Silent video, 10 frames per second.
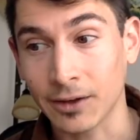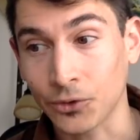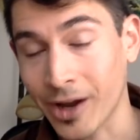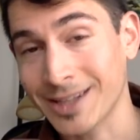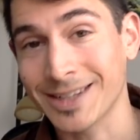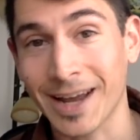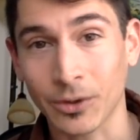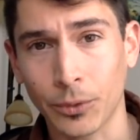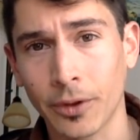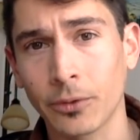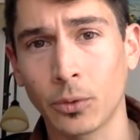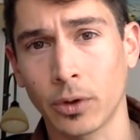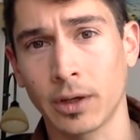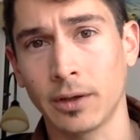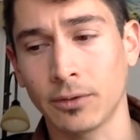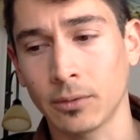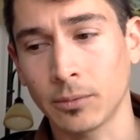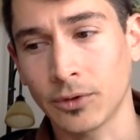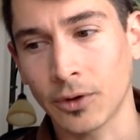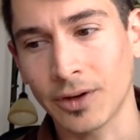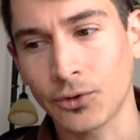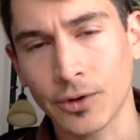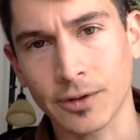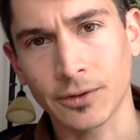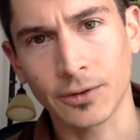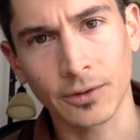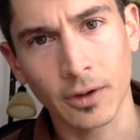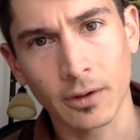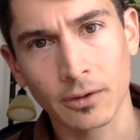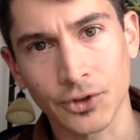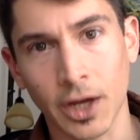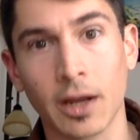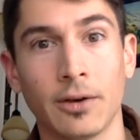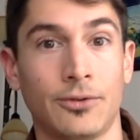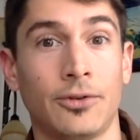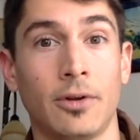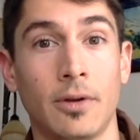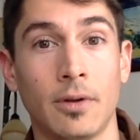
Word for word: and transact with other organisms, their interests change